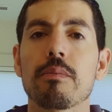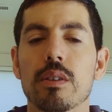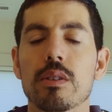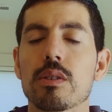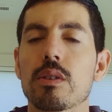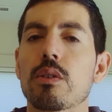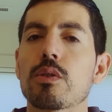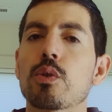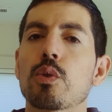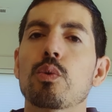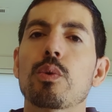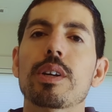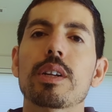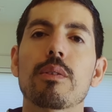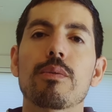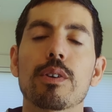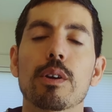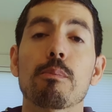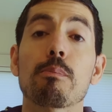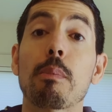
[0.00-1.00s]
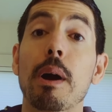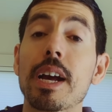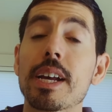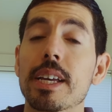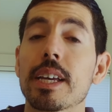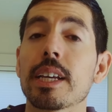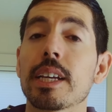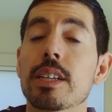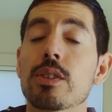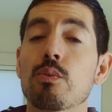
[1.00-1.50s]
This is also great if you're
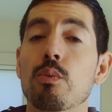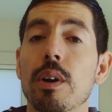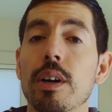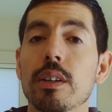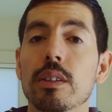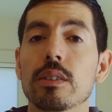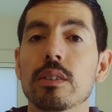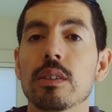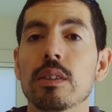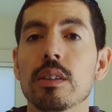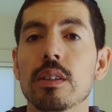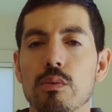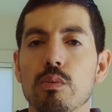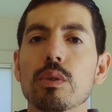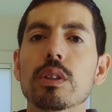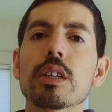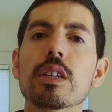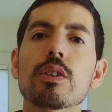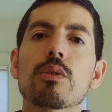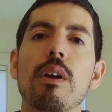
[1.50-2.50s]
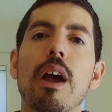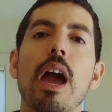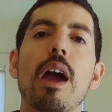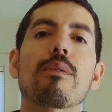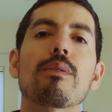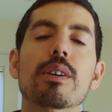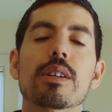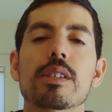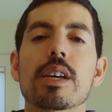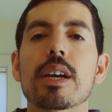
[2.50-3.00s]
biking as well. So really your
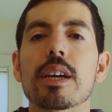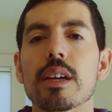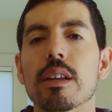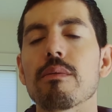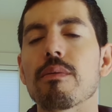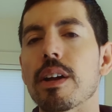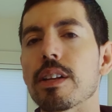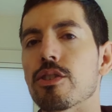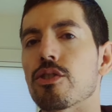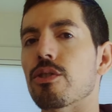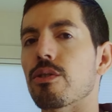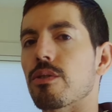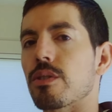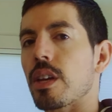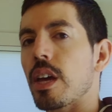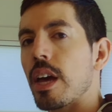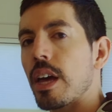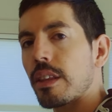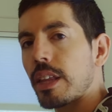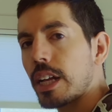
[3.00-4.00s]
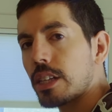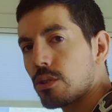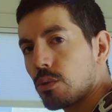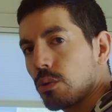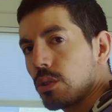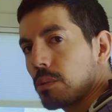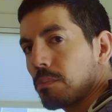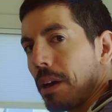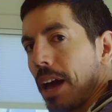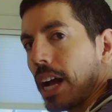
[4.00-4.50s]
everyday adventures, that's who
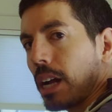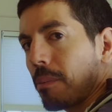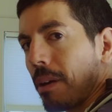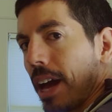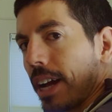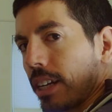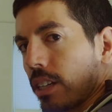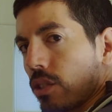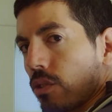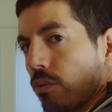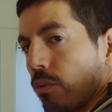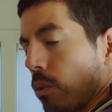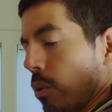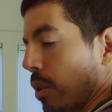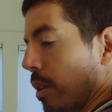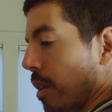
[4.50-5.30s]
this backpack is for.